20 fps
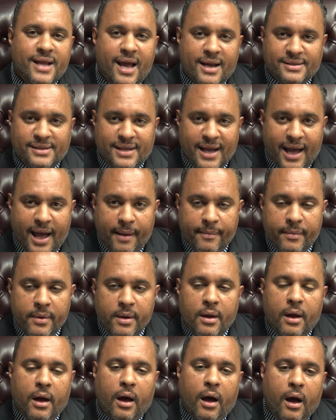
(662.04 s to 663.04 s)
next time
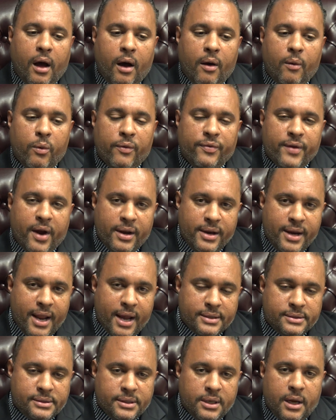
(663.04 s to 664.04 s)
with our
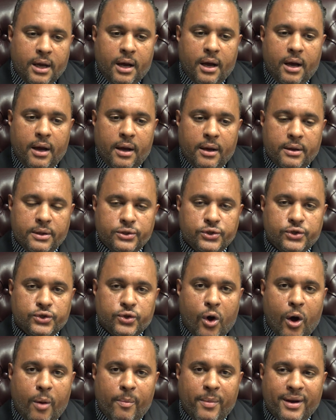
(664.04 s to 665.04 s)
next
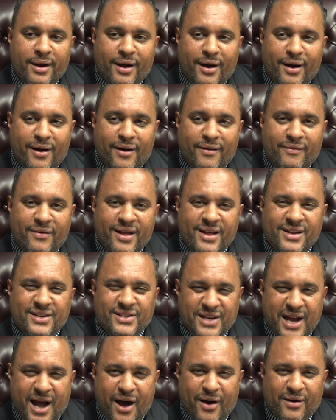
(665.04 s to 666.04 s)
installment of
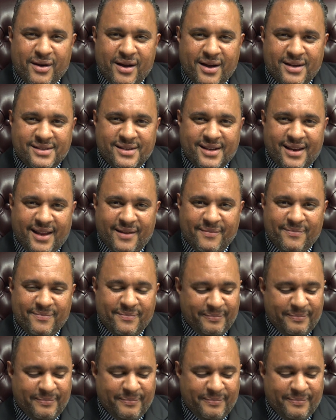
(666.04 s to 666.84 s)
Child Custody.